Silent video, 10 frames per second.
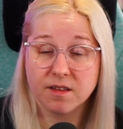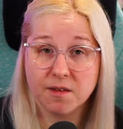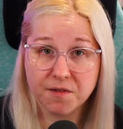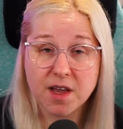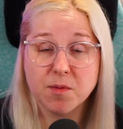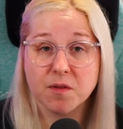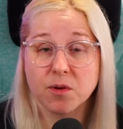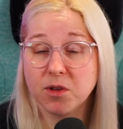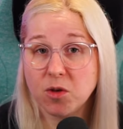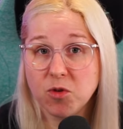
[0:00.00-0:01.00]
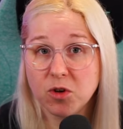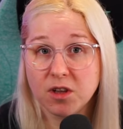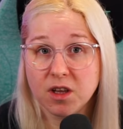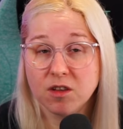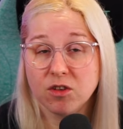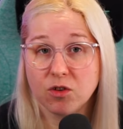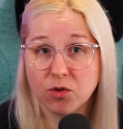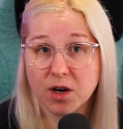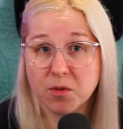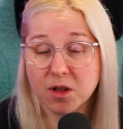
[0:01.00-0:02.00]
the feedback from the community is
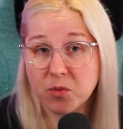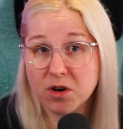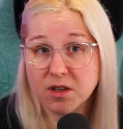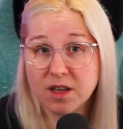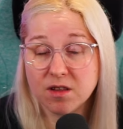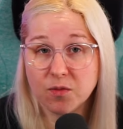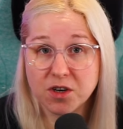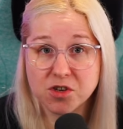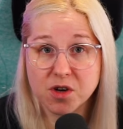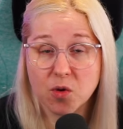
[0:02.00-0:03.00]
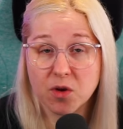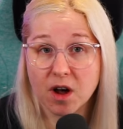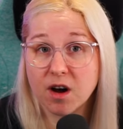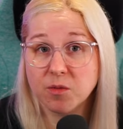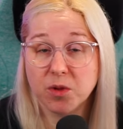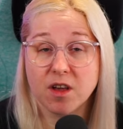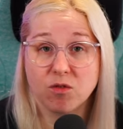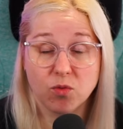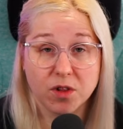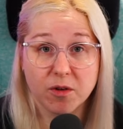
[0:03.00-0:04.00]
incredible. Apparently, Svechnikov card
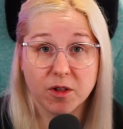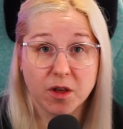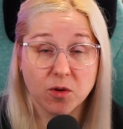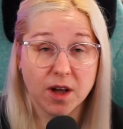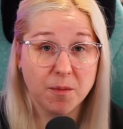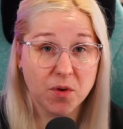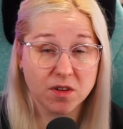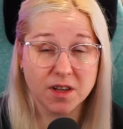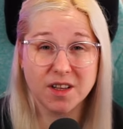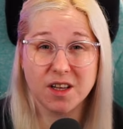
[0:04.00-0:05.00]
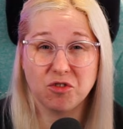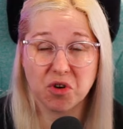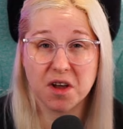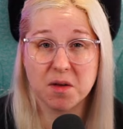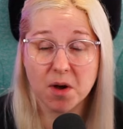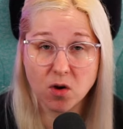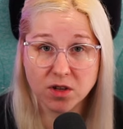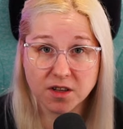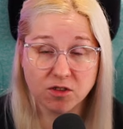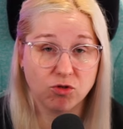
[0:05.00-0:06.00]
plays really, really good. I personally didn't try him
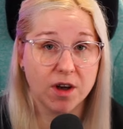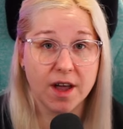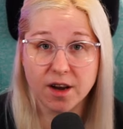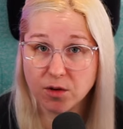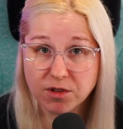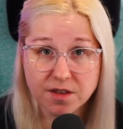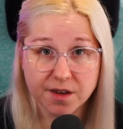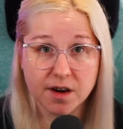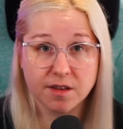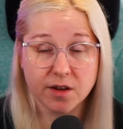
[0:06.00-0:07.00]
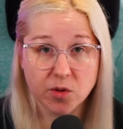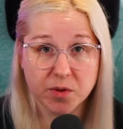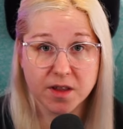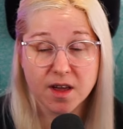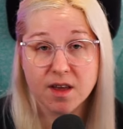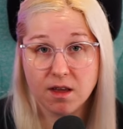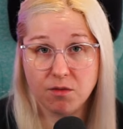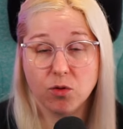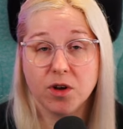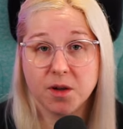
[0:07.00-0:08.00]
out. I didn't try any of these cards out, but
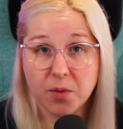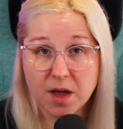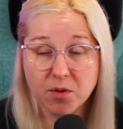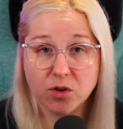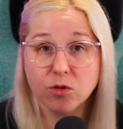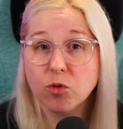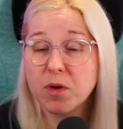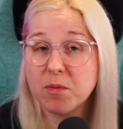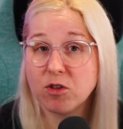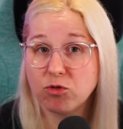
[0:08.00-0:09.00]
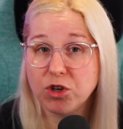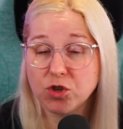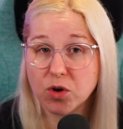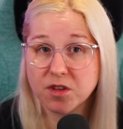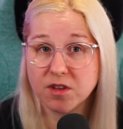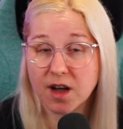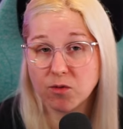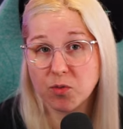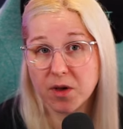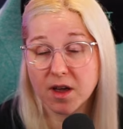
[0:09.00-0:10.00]
if you look at the paper, those would be my three choices I
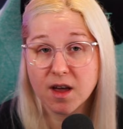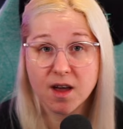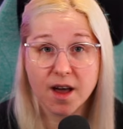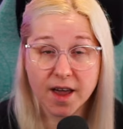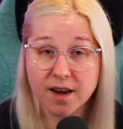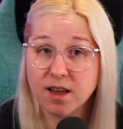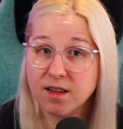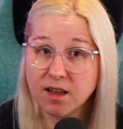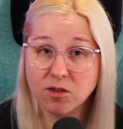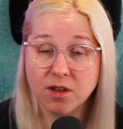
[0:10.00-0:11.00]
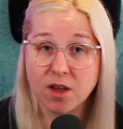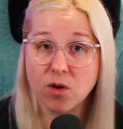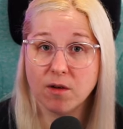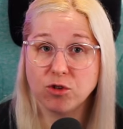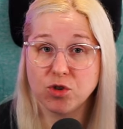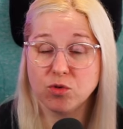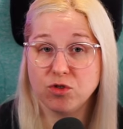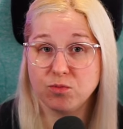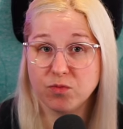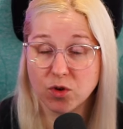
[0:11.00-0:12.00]
would pick. Again, in the end of the day, you have to choose
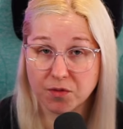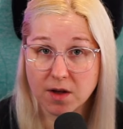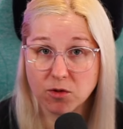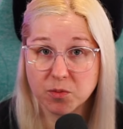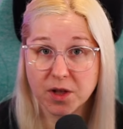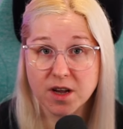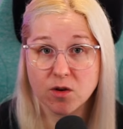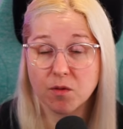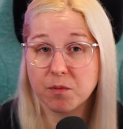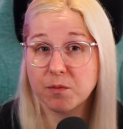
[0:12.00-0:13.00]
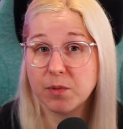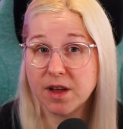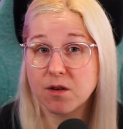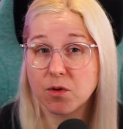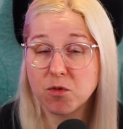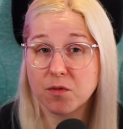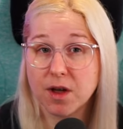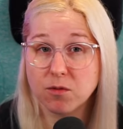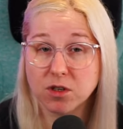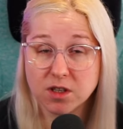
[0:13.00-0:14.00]
your favorite player or player from your
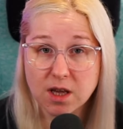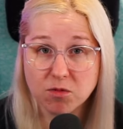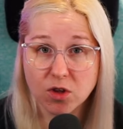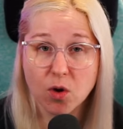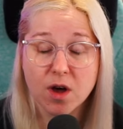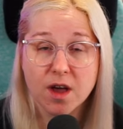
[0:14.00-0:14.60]
favorite team. So